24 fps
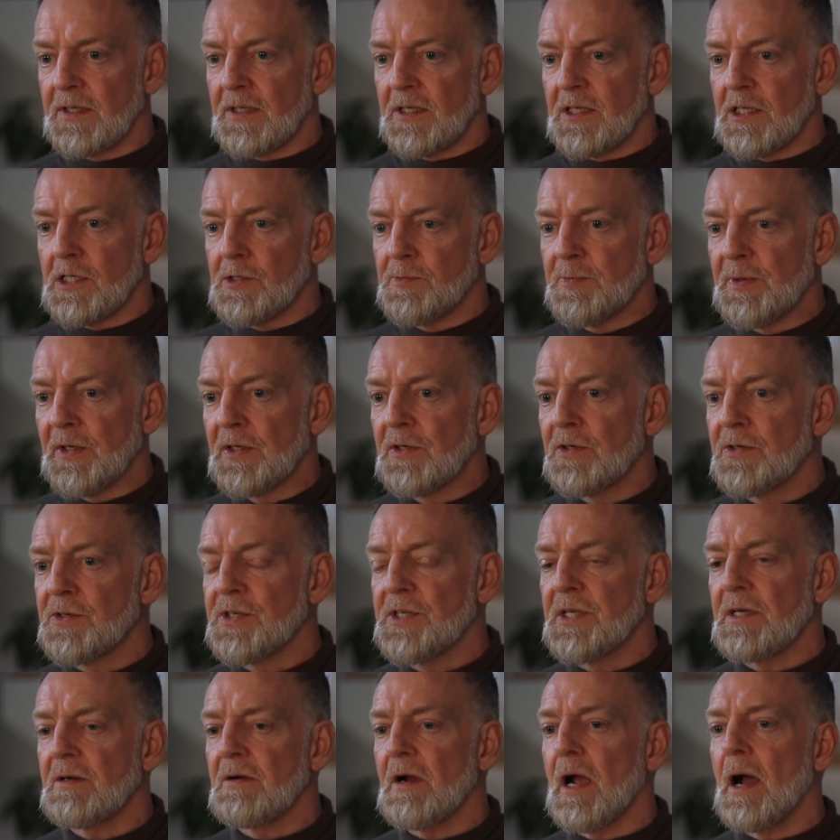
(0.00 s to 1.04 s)
is because
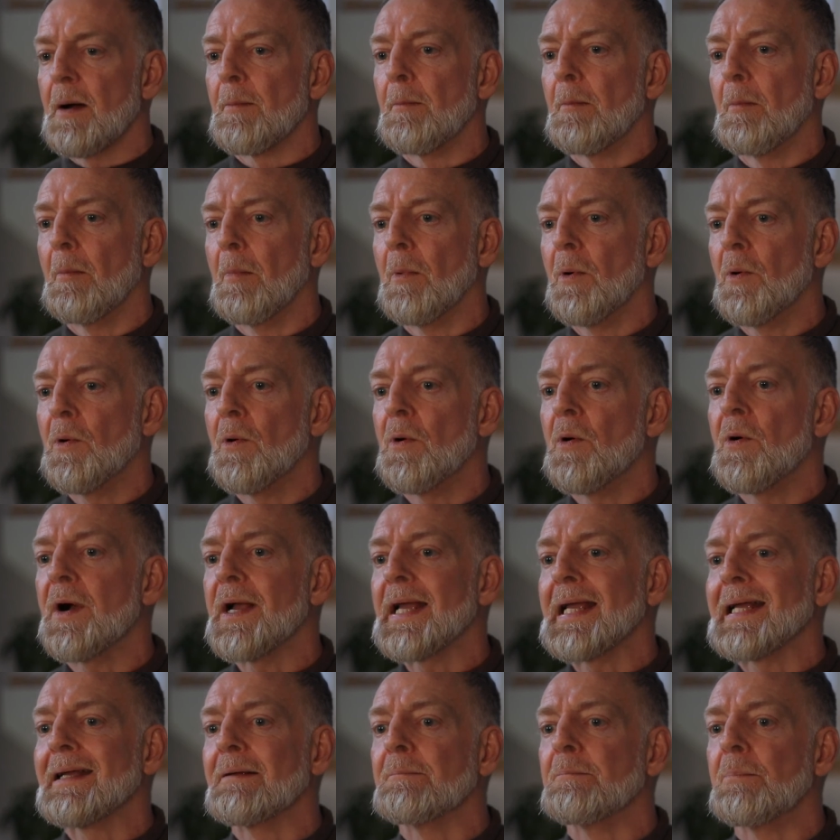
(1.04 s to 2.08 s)
there are more
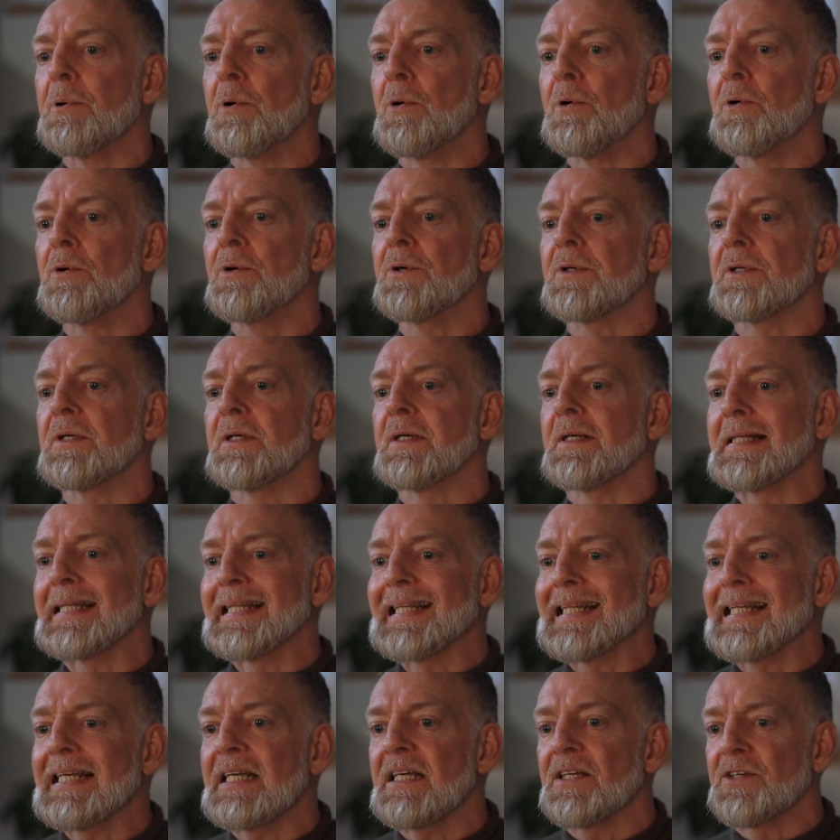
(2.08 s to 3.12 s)
important
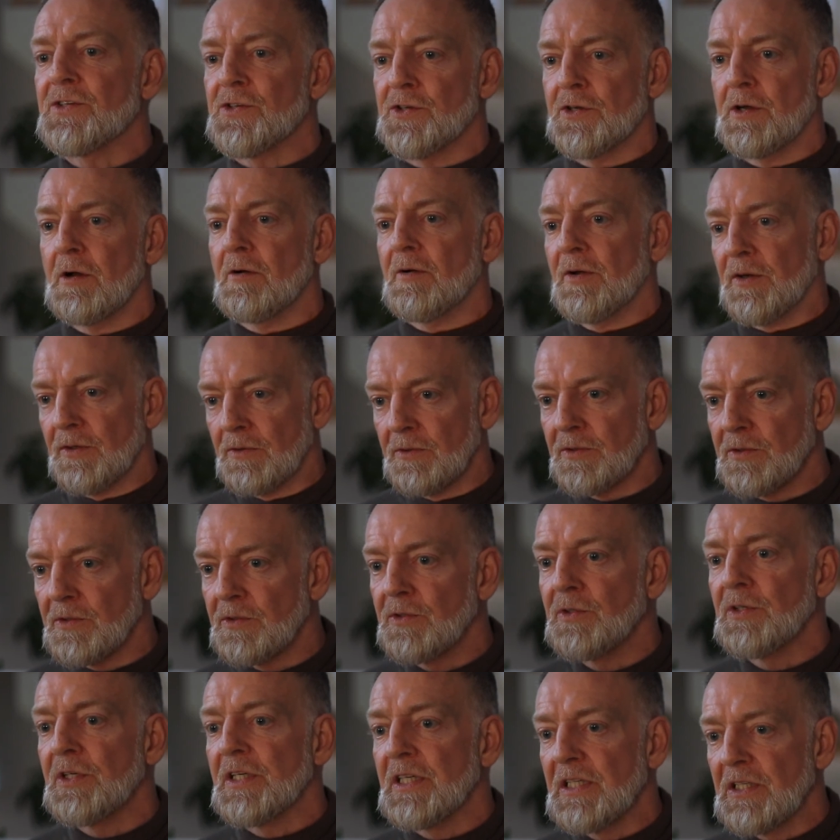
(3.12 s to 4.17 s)
things going
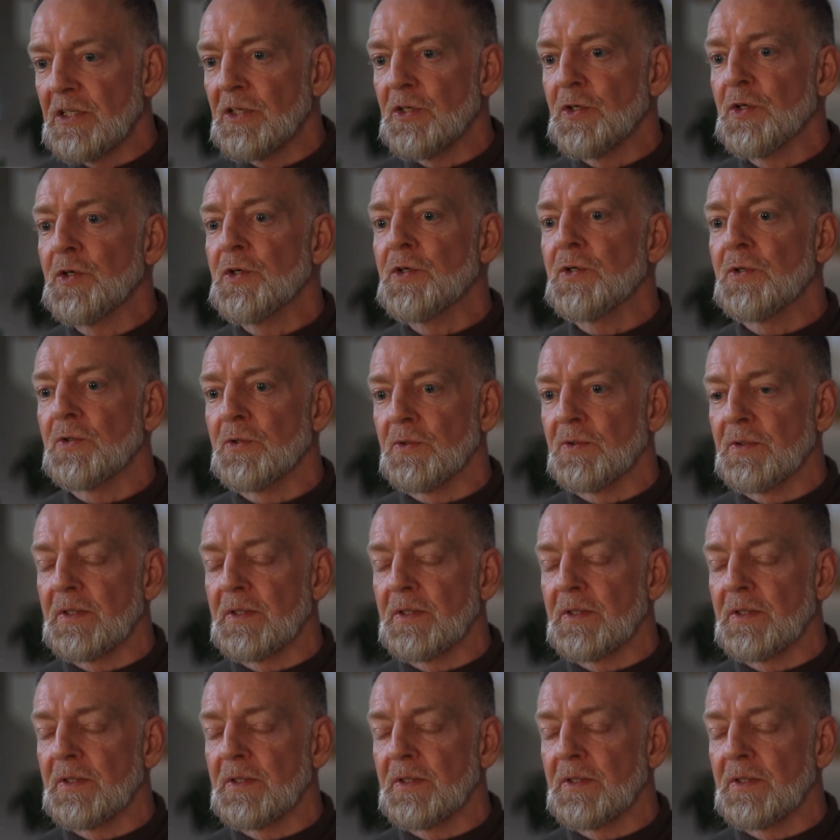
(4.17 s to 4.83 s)
on in you